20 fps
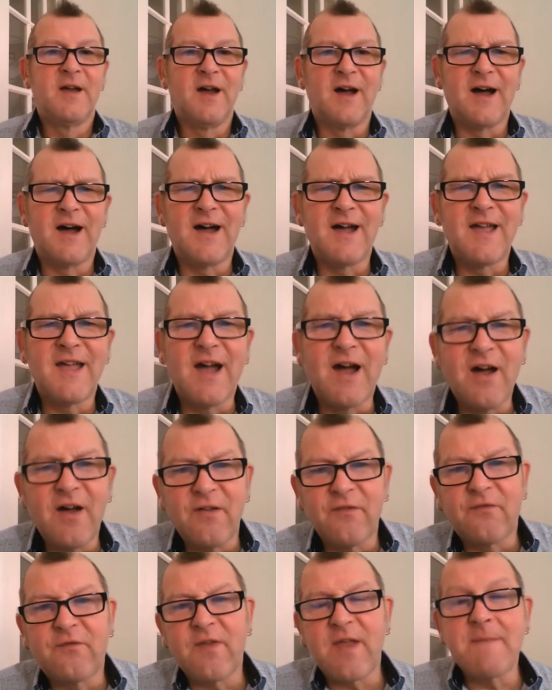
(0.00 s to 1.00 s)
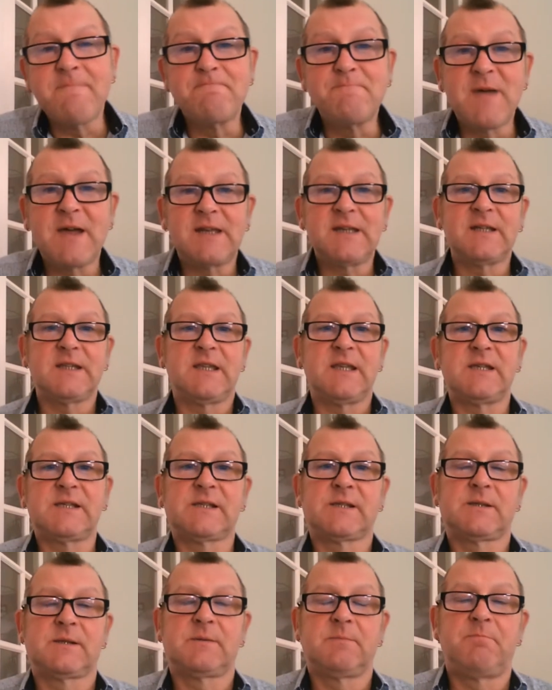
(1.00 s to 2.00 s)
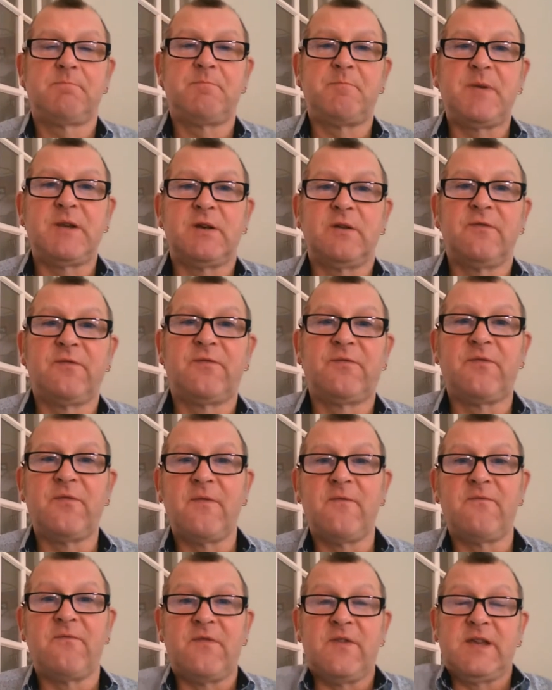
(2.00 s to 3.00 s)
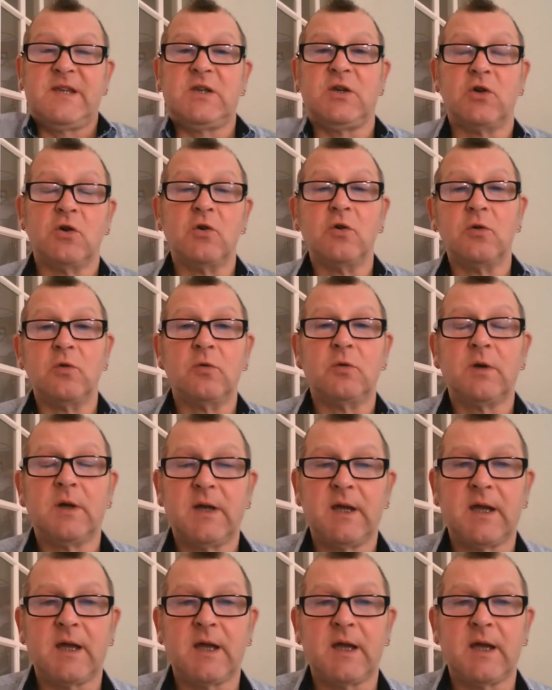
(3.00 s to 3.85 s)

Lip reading: I have embedded this bit of video